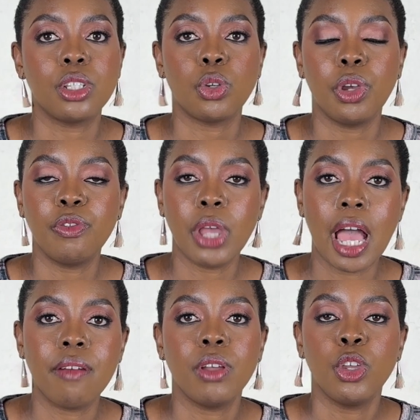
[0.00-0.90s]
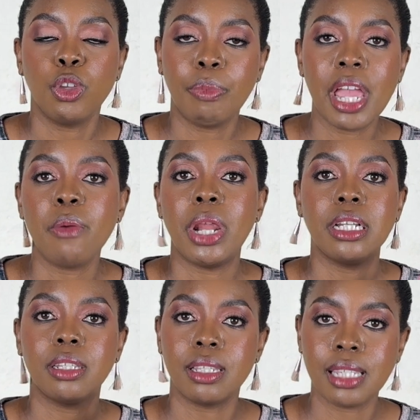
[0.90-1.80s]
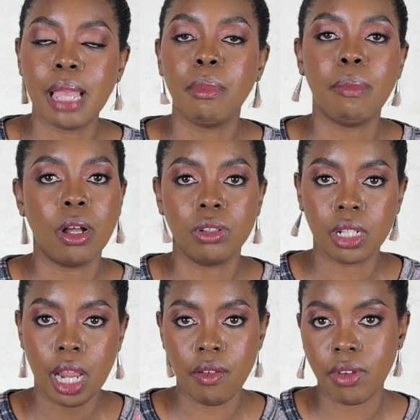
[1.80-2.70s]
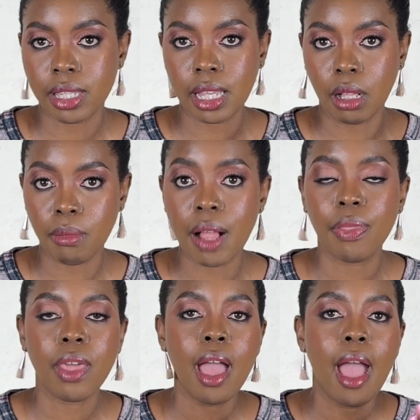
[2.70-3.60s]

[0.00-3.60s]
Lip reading: So if you pay rent the same amount every single month,